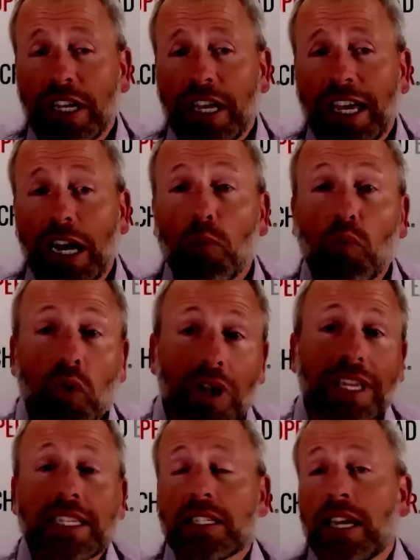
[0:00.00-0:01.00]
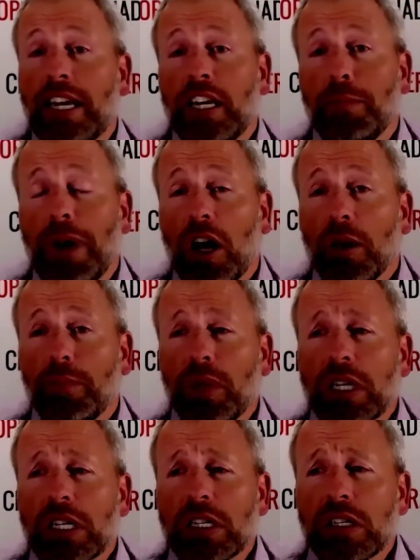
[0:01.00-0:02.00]
and I'm really excited about it
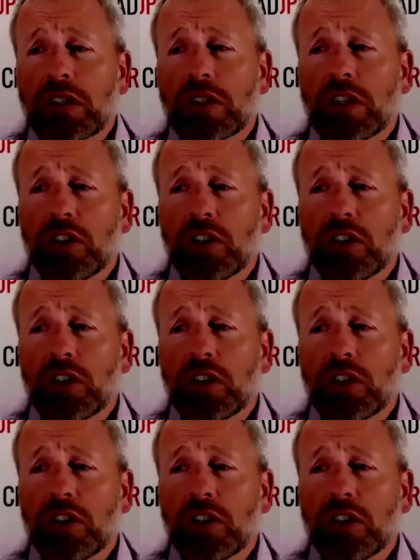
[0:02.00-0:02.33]
because